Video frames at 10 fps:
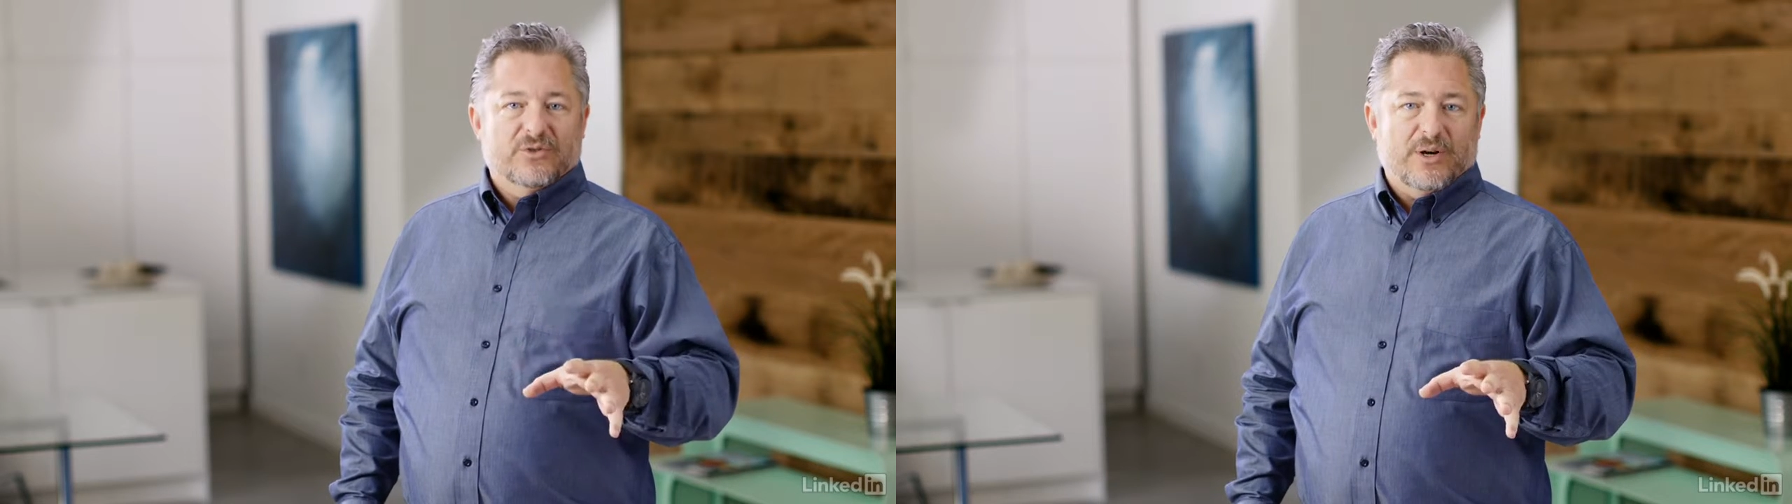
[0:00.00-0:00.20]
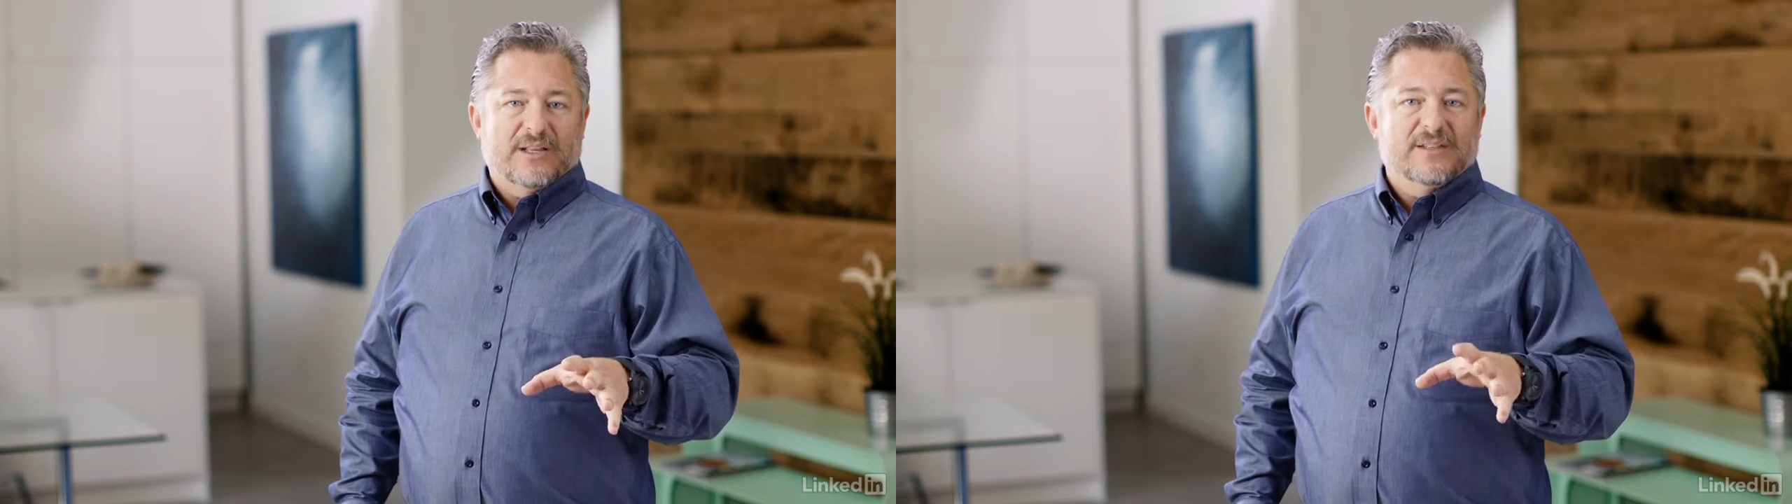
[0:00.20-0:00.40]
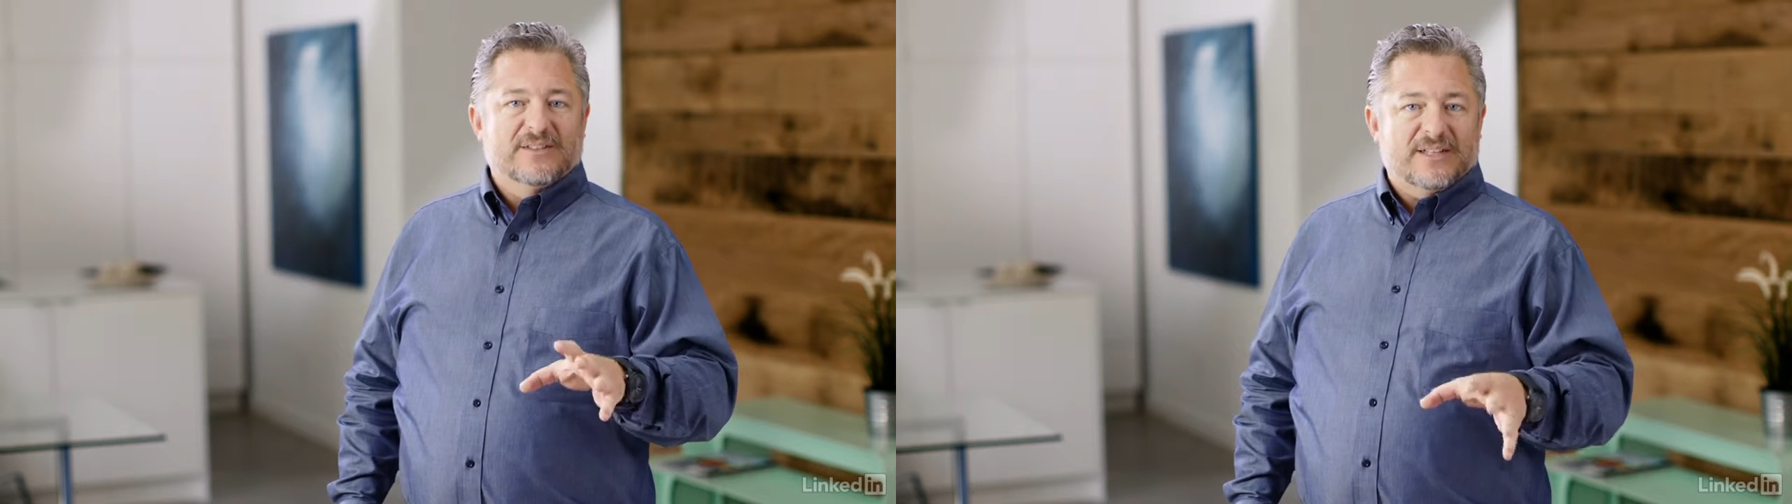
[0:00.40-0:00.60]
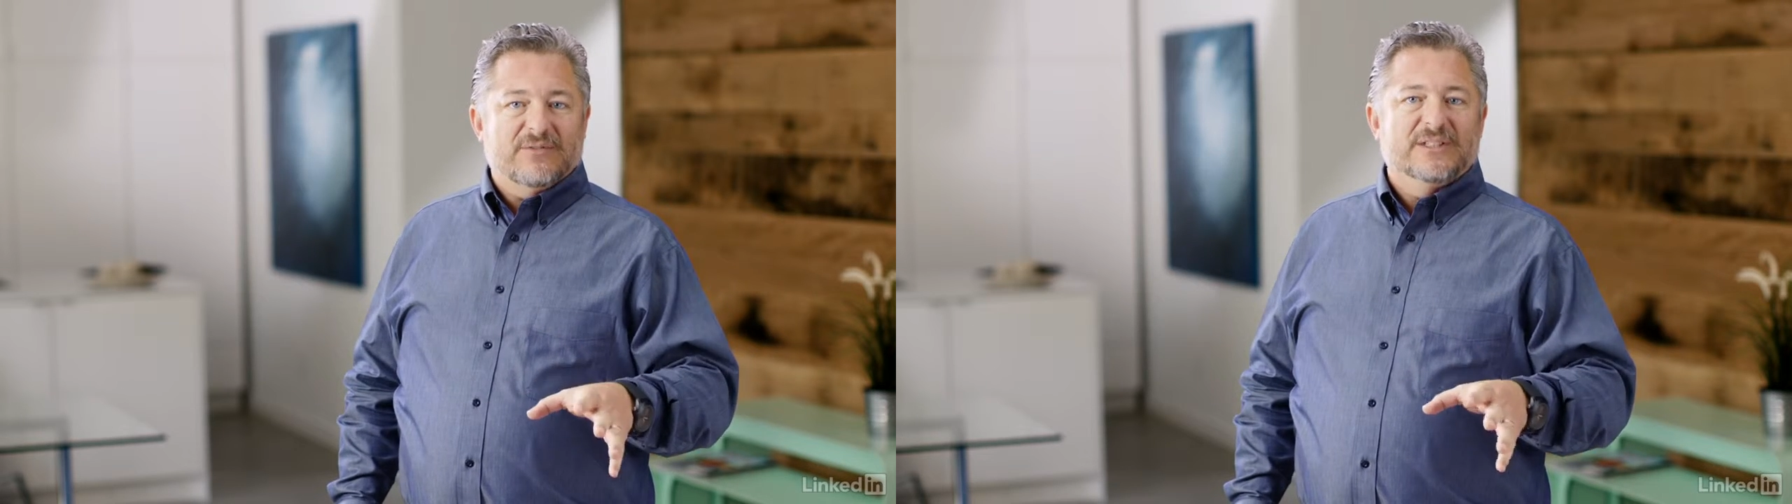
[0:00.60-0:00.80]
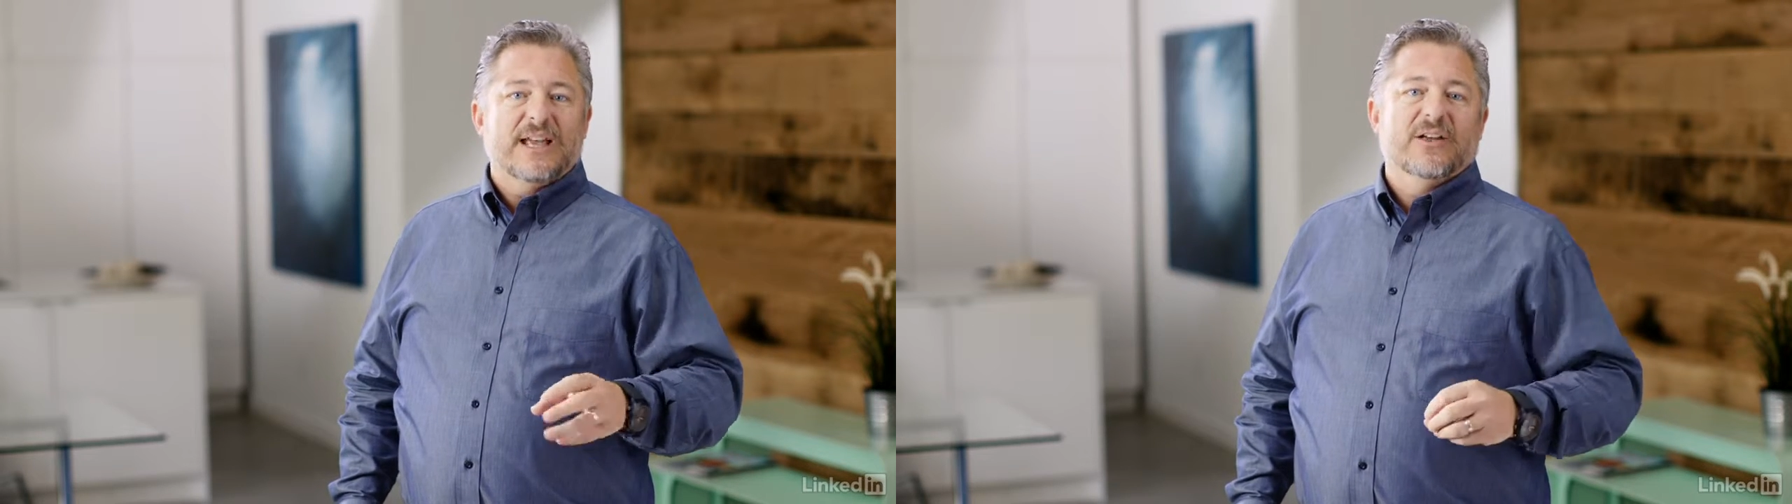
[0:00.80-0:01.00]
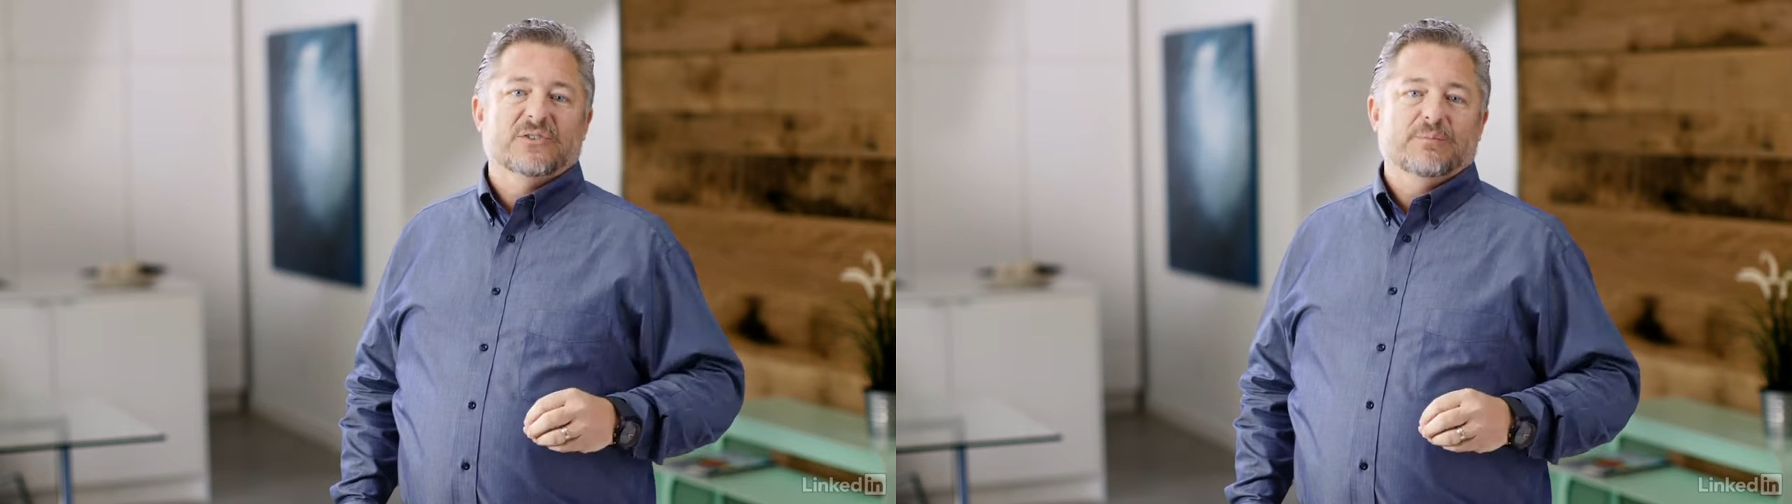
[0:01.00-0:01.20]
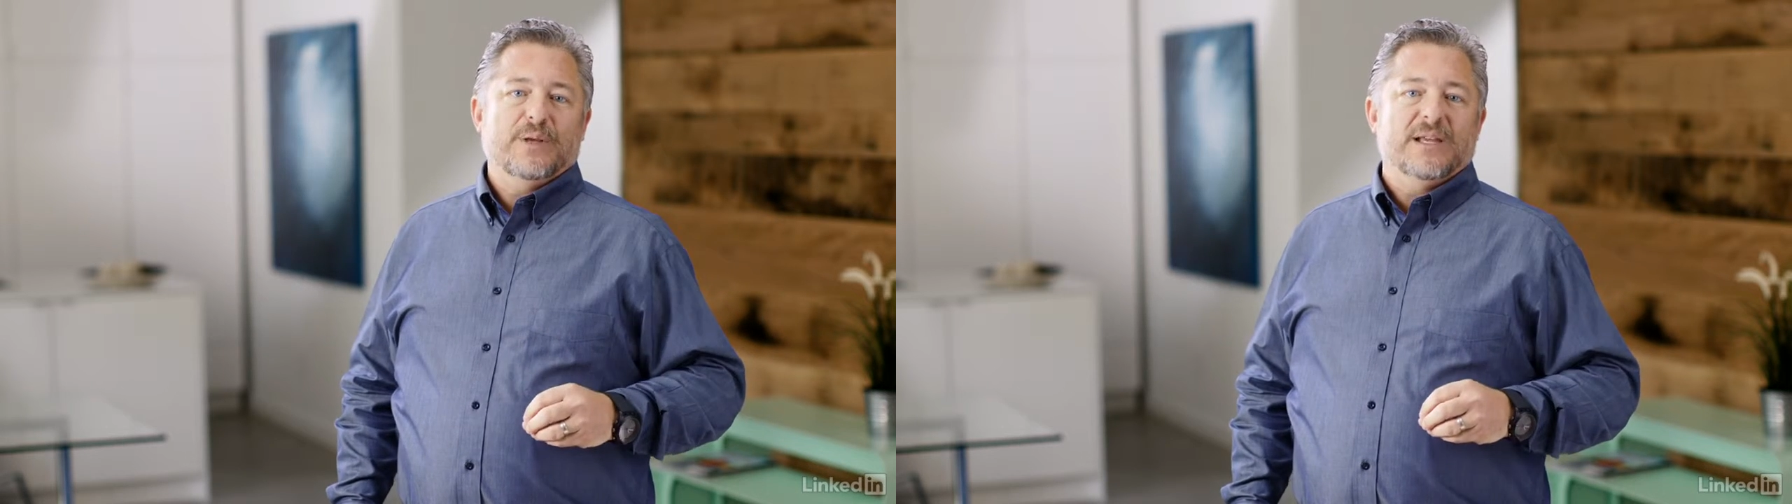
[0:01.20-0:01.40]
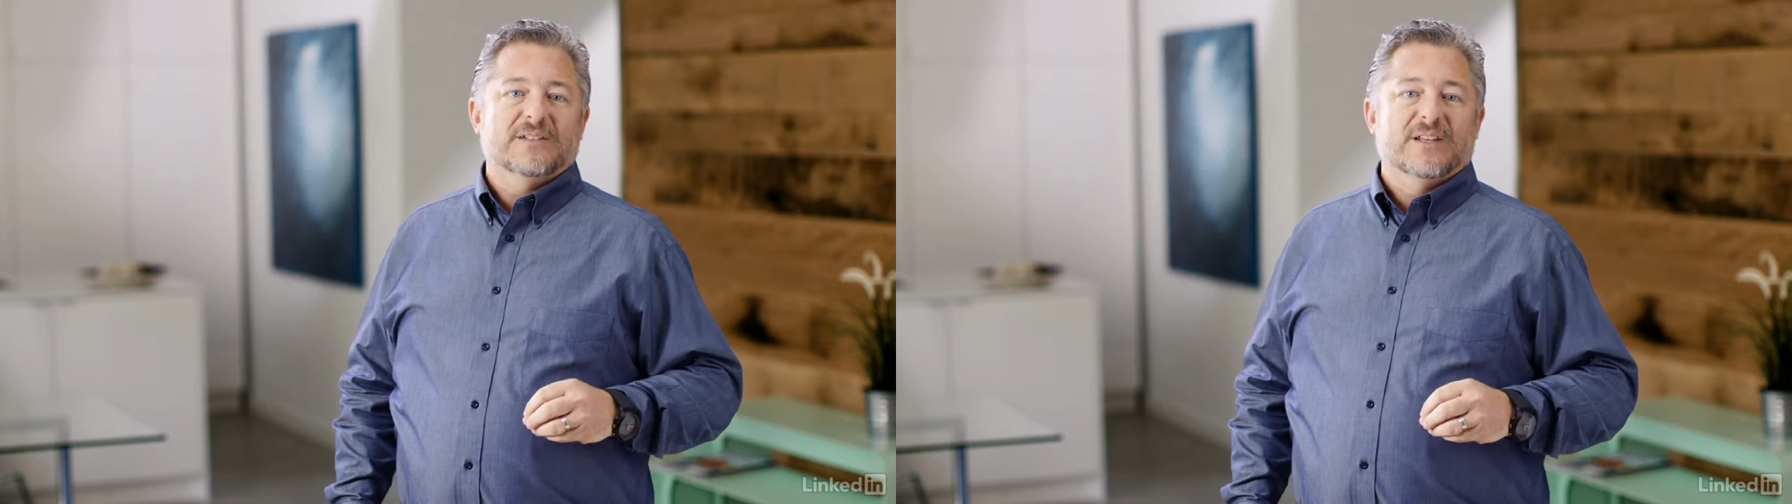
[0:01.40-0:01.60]
strength is 7,000
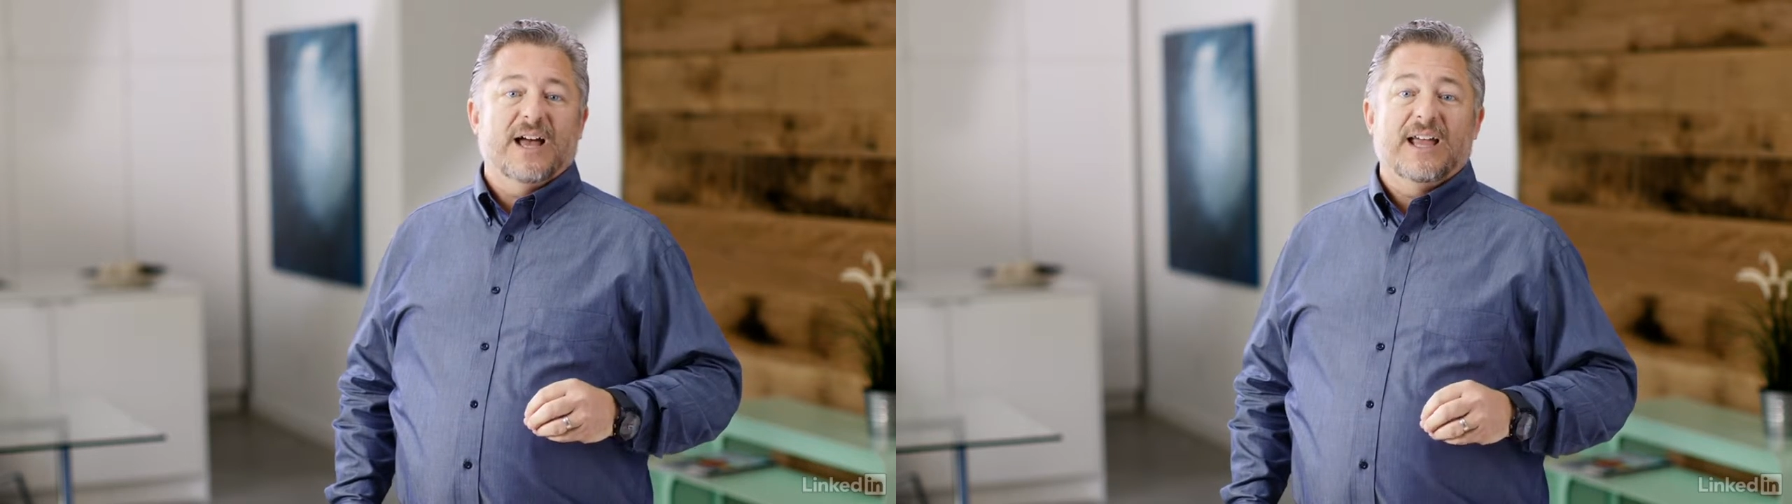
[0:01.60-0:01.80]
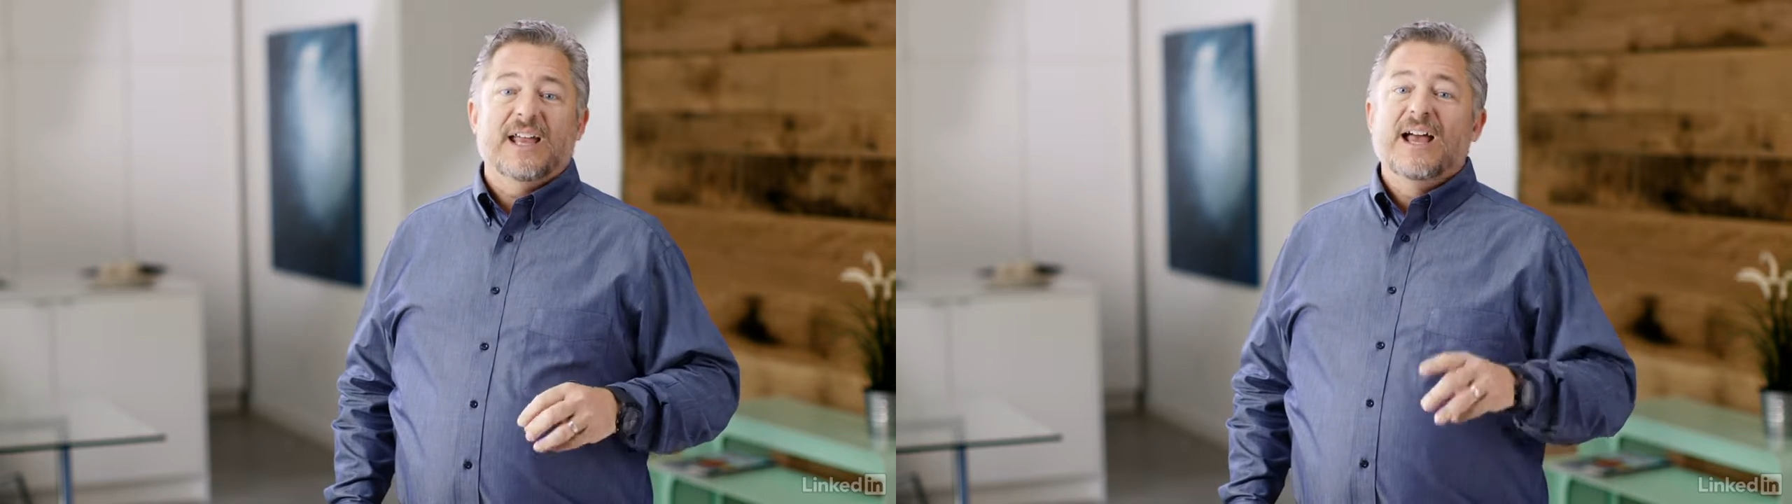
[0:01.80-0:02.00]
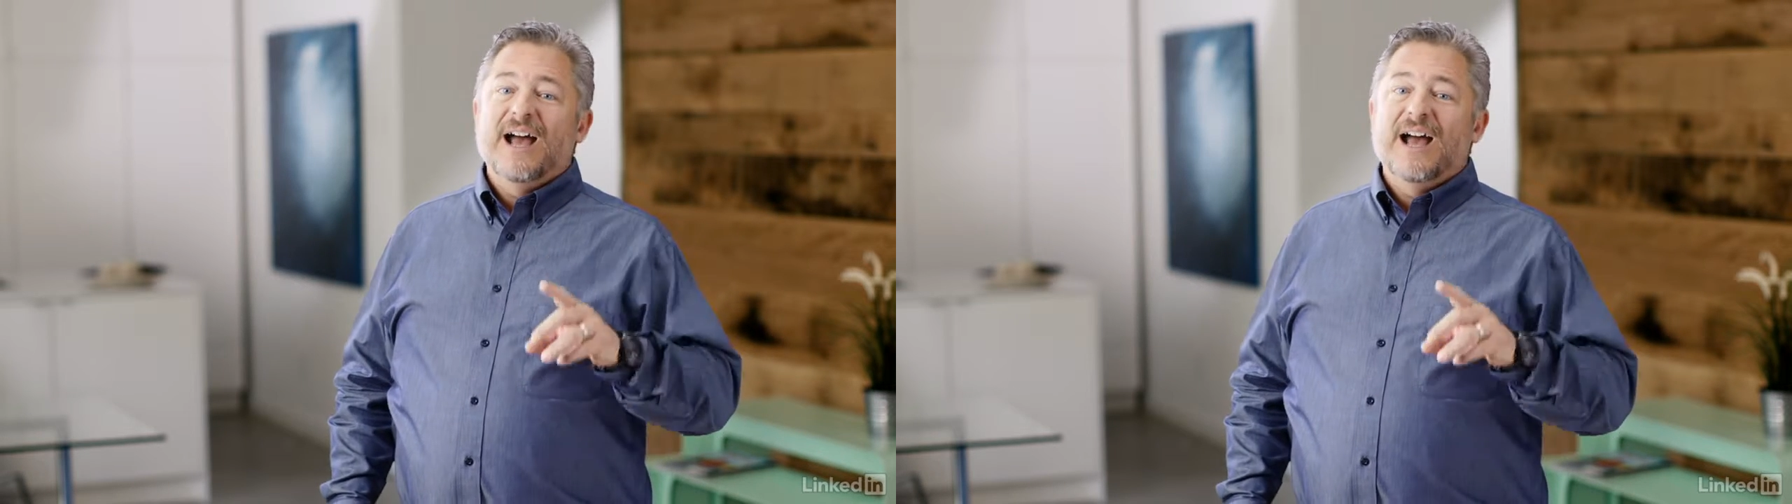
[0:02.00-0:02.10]
psi.